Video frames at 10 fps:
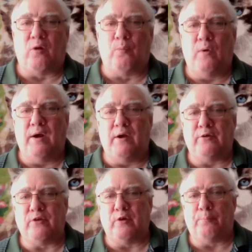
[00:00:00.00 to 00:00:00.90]

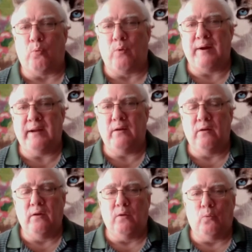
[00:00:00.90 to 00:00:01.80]
somewhere to the
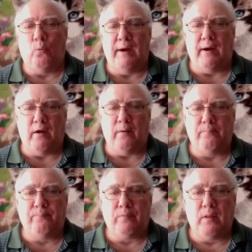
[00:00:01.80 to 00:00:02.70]
point
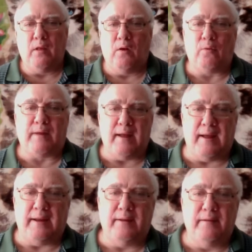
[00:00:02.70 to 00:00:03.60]
where,
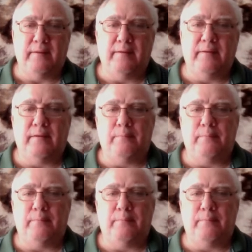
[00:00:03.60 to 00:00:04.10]
okay,